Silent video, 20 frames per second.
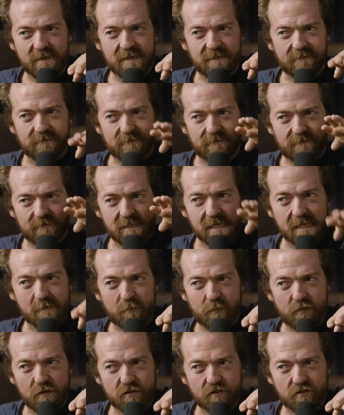that
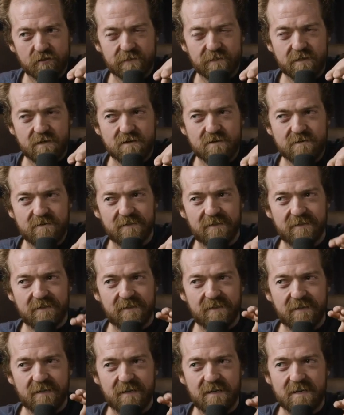that pressure zone,
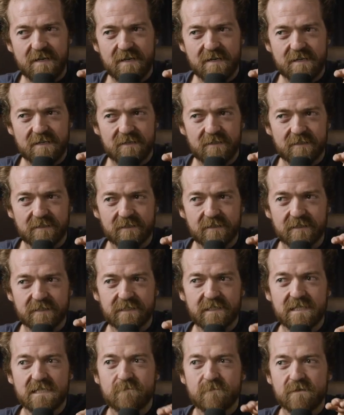and to
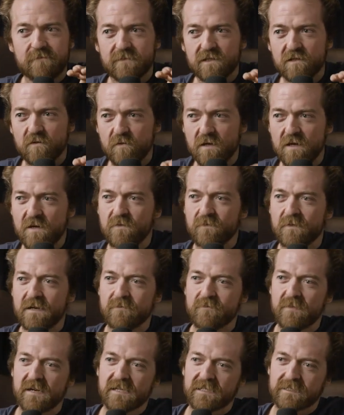see them do well,
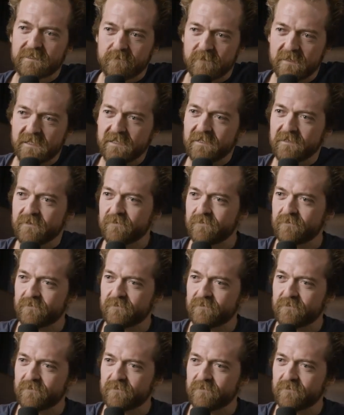that makes me